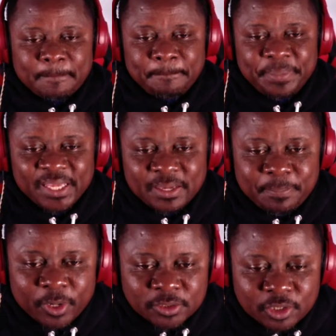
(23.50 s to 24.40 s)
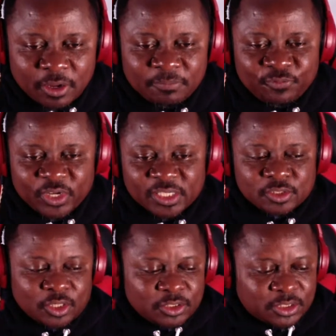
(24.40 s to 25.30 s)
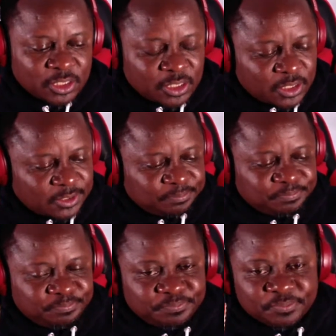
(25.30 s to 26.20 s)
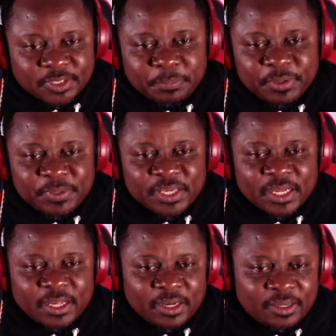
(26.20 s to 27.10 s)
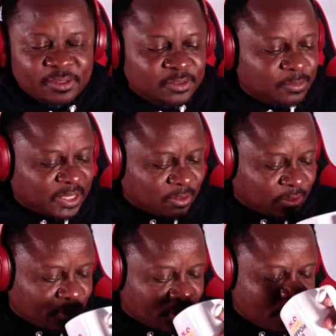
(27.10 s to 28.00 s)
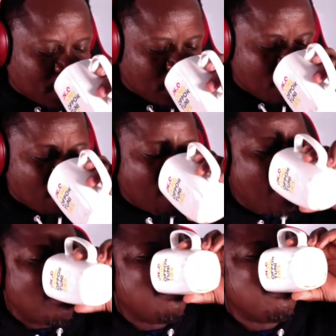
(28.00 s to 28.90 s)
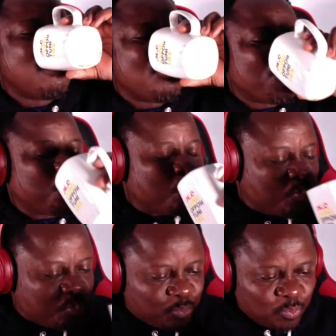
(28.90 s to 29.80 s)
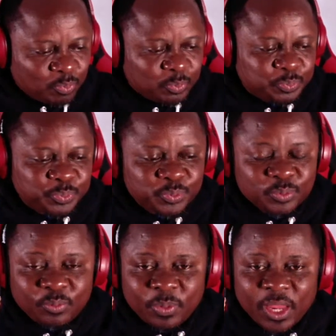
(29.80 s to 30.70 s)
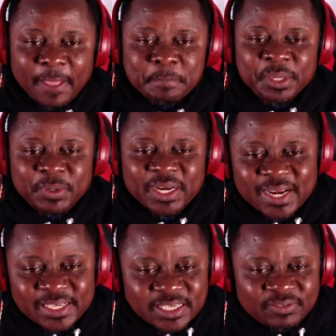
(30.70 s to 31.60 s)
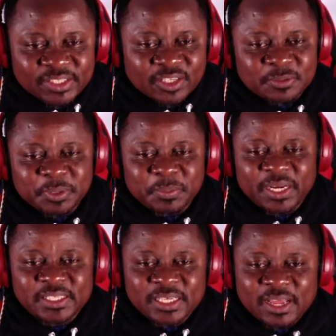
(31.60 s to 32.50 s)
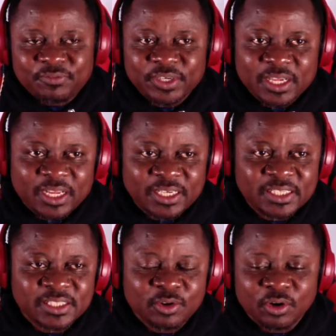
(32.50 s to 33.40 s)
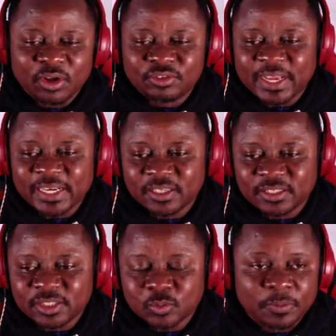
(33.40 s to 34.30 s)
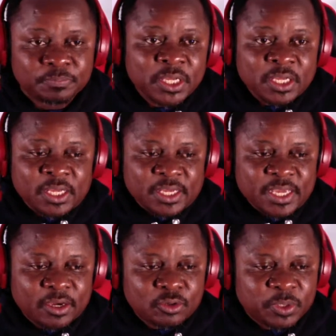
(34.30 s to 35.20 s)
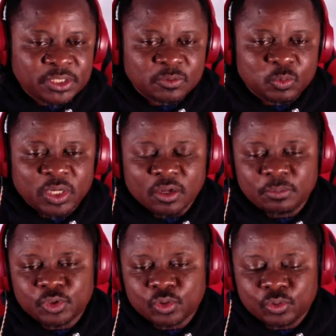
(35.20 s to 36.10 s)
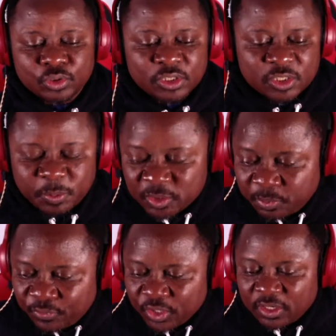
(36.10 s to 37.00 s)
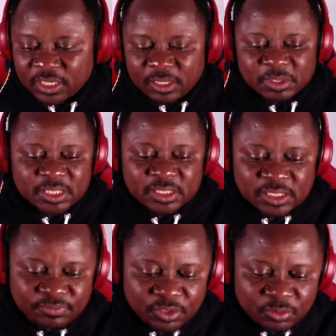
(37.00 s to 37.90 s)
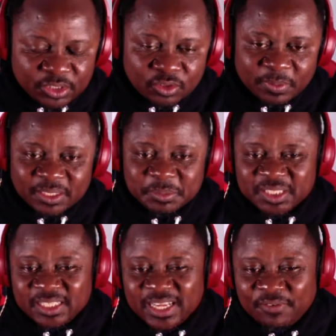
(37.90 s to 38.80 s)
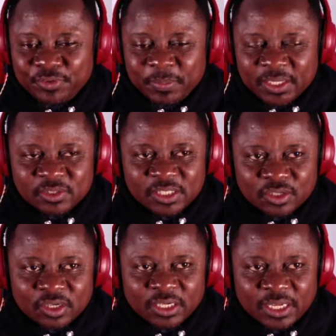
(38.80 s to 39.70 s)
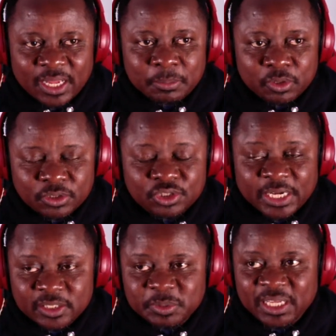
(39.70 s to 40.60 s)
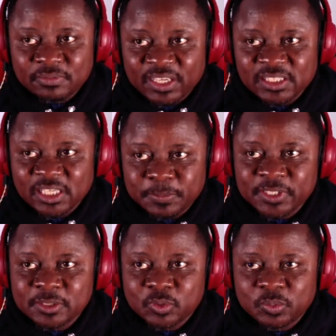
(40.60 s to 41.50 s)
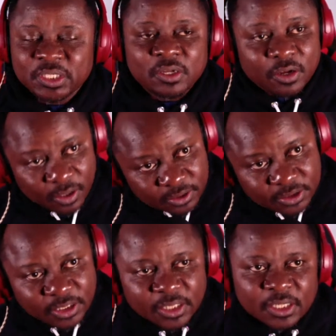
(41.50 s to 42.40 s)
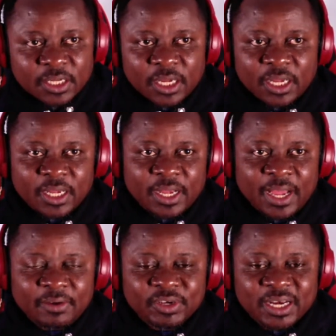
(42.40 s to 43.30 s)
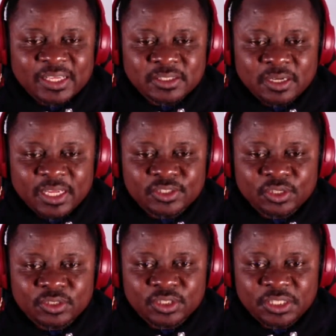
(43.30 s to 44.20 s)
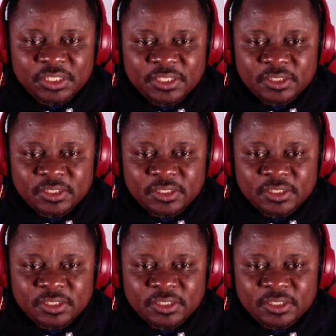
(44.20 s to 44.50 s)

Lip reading: Big Bottom versus BBL. Oh my God. Oh my God. Oh. Big Brother Nigeria versus Big Brother South Africa. There is a whole lot riding on this one. Yeah, good morning and welcome to the Sports Buffet on Elegota TV Radio. My name is Idafi Matthew. I'm going to try to be as fast as possible because I have a class to lecture today.